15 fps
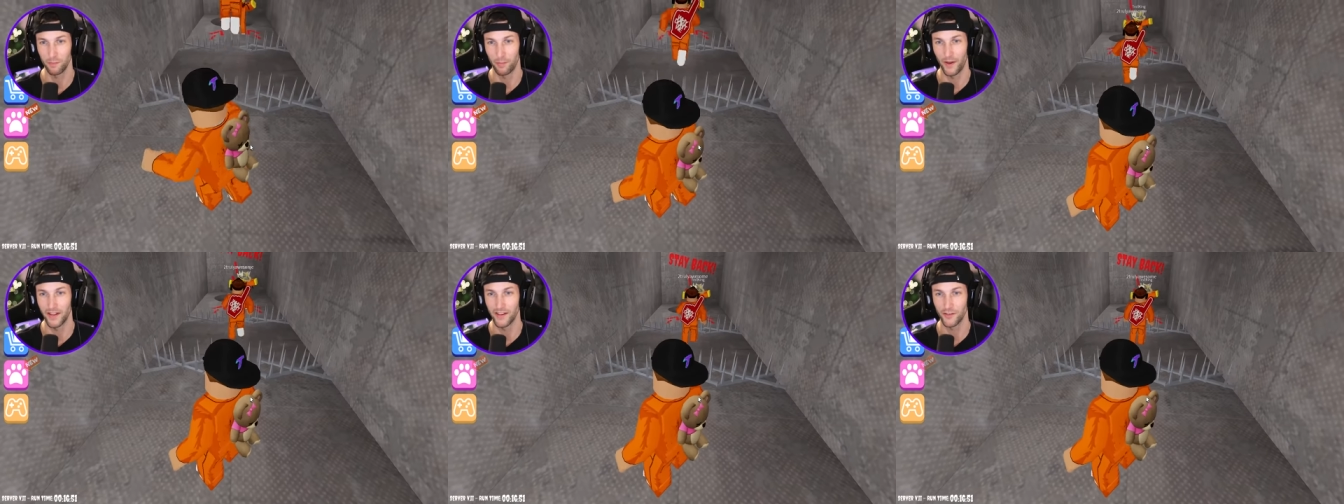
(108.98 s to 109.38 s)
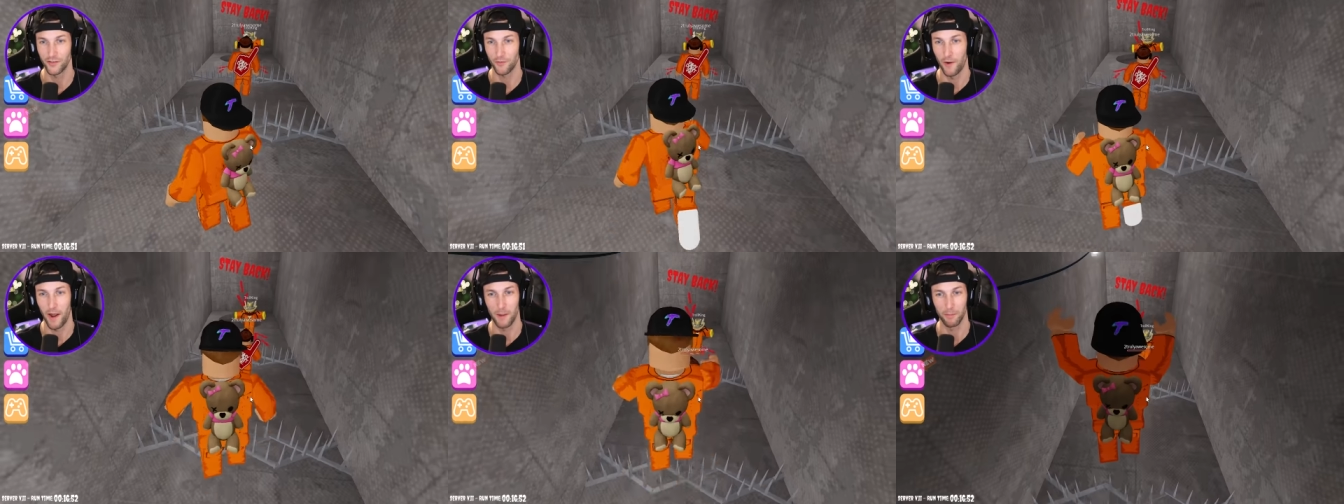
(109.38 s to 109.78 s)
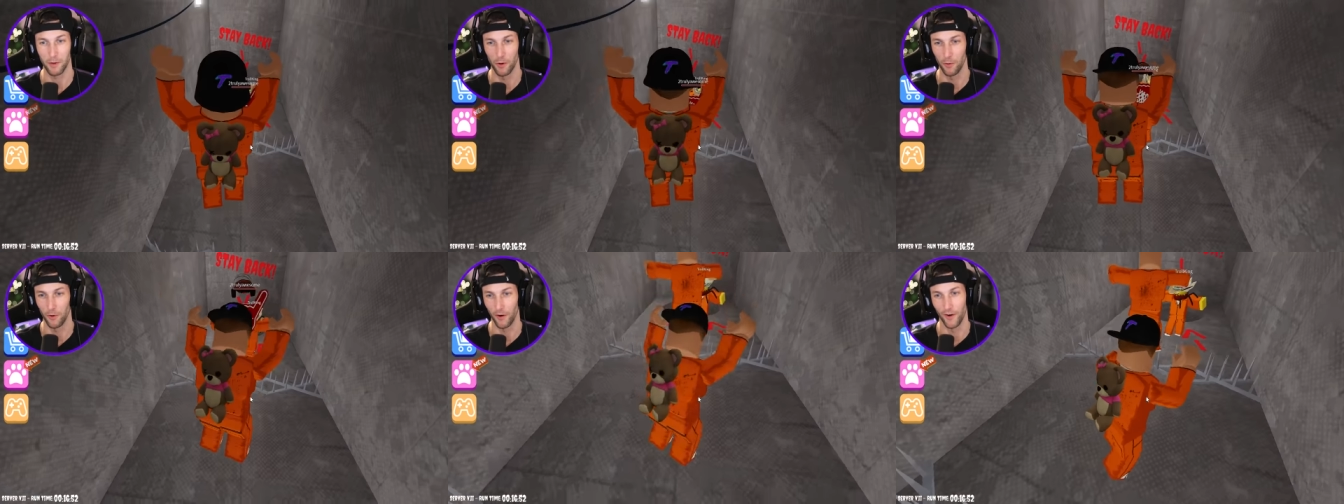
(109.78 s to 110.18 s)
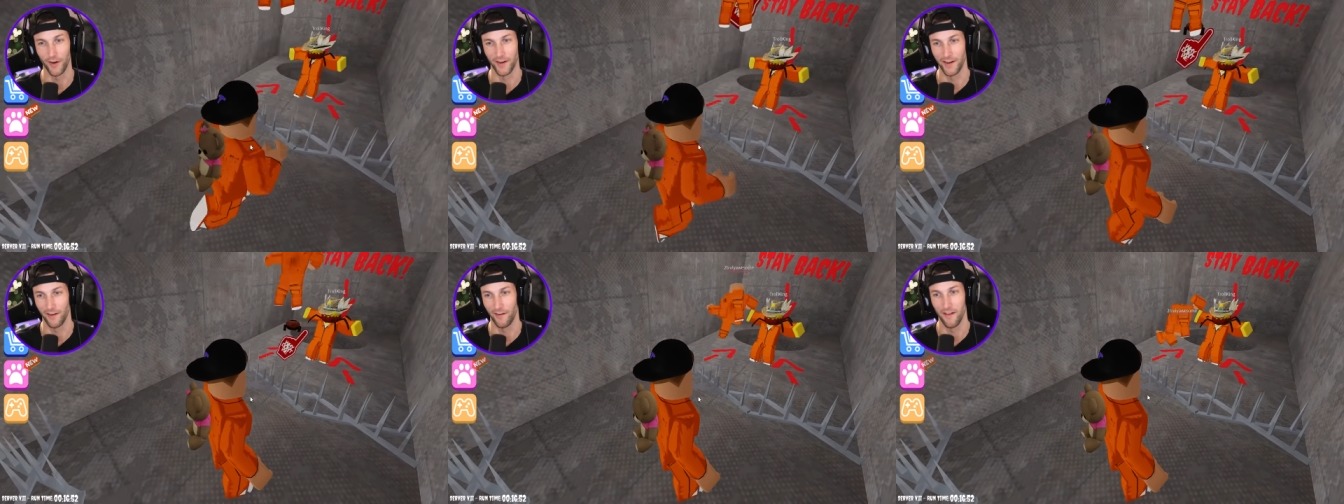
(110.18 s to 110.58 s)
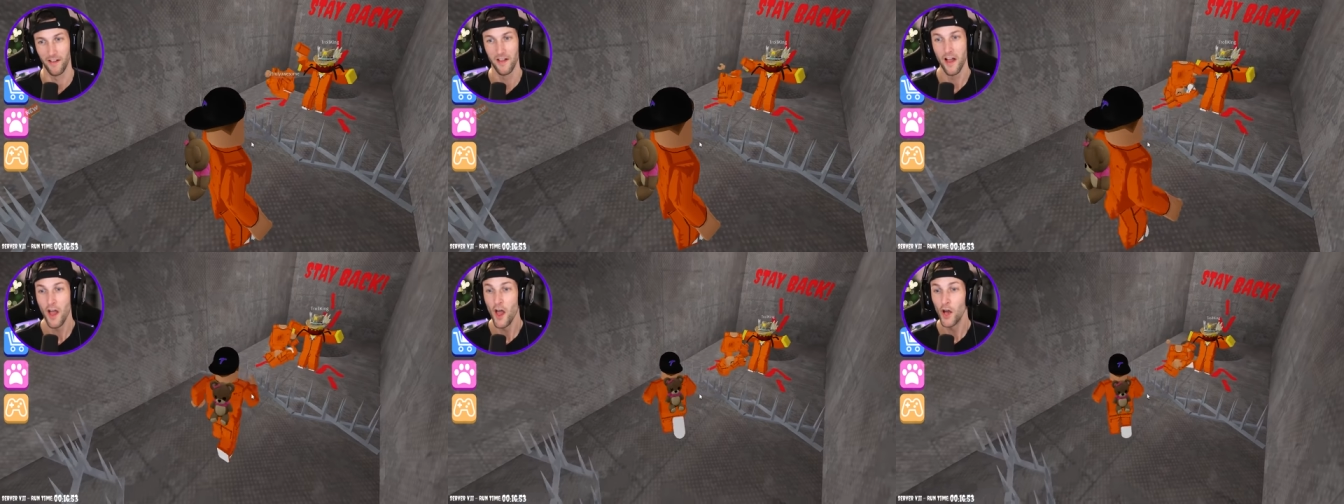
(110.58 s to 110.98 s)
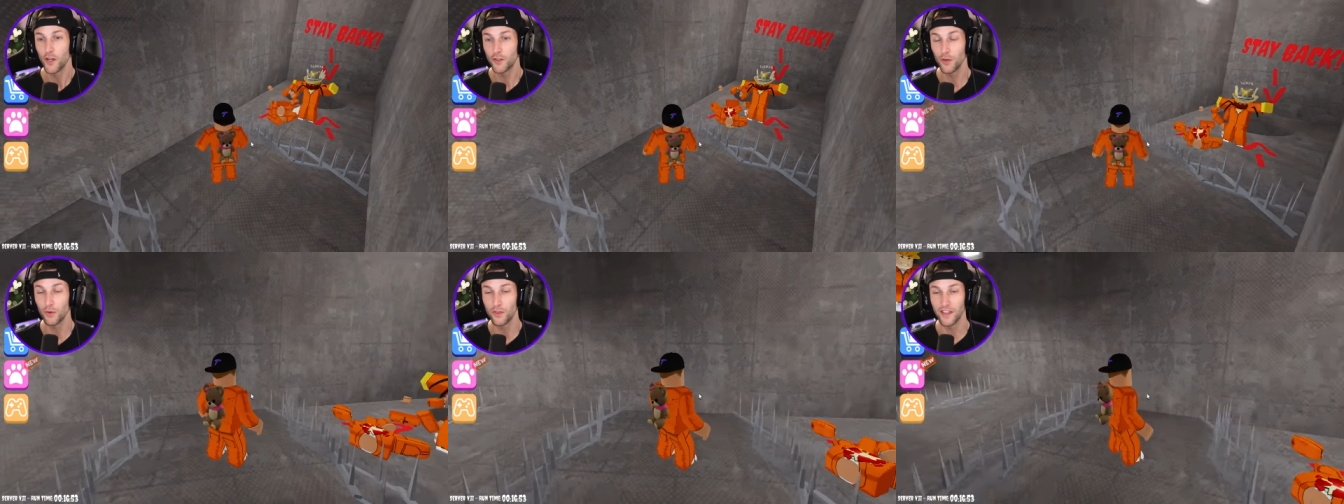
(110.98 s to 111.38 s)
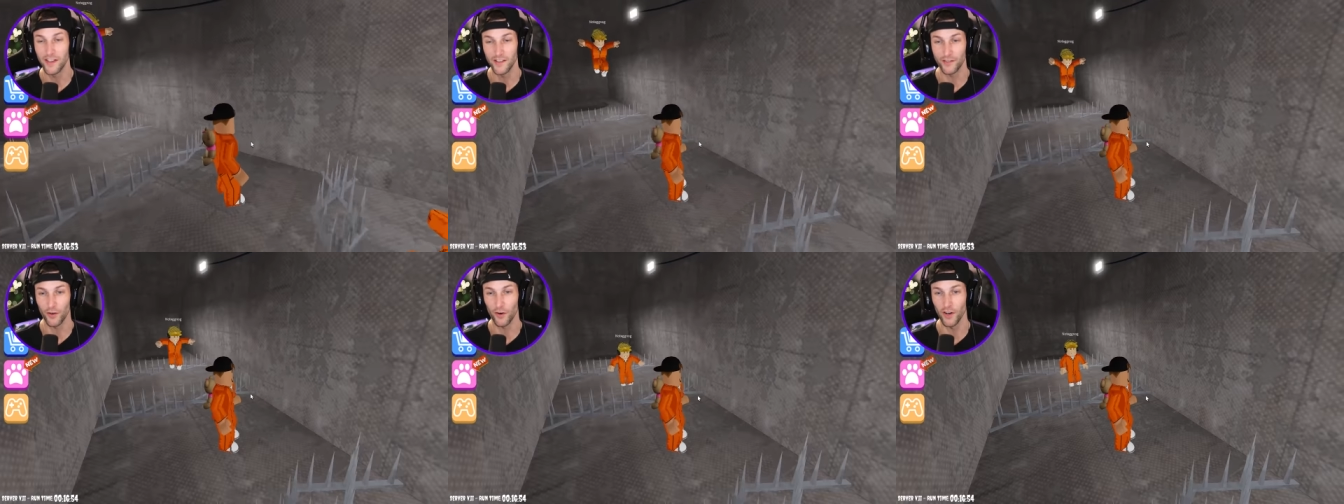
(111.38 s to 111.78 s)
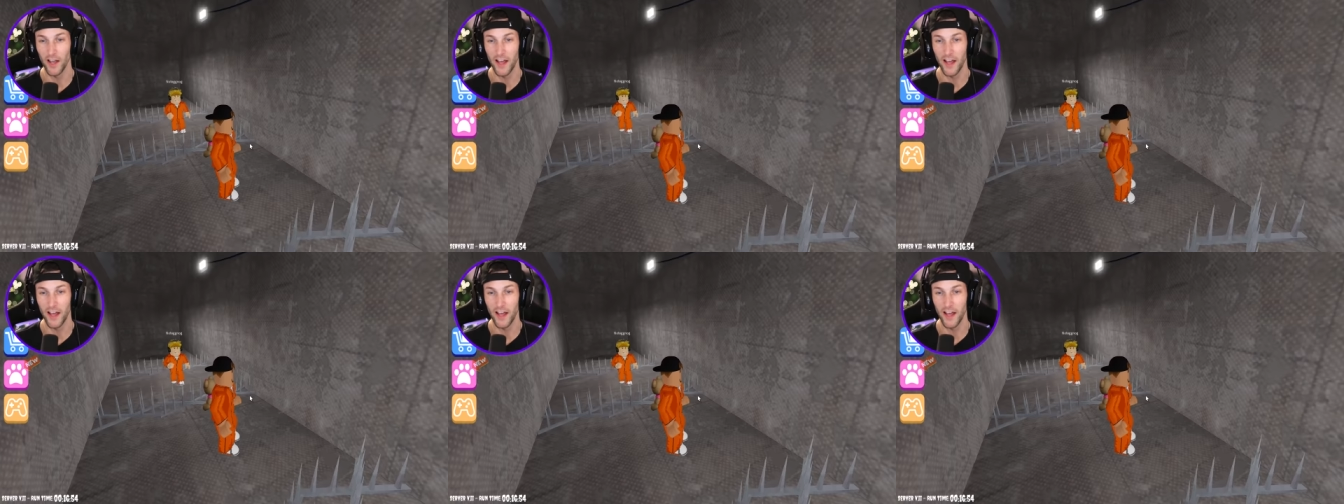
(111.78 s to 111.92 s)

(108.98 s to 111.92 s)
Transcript: spike trap going on here. Dude, these